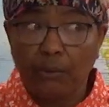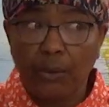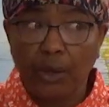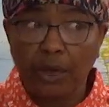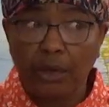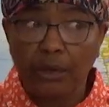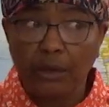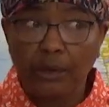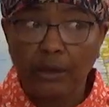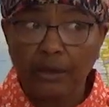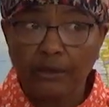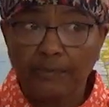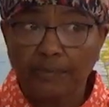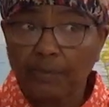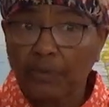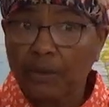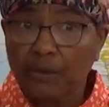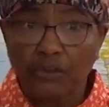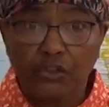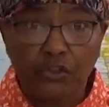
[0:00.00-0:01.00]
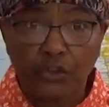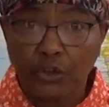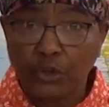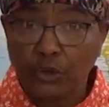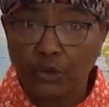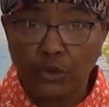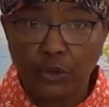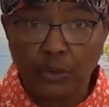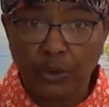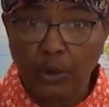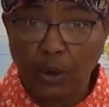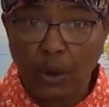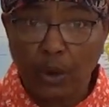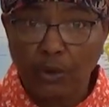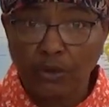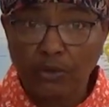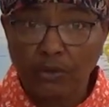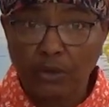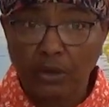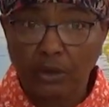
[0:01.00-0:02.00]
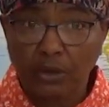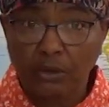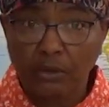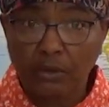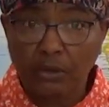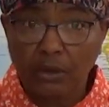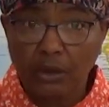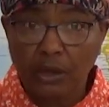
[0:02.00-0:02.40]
we shouldn't do it also?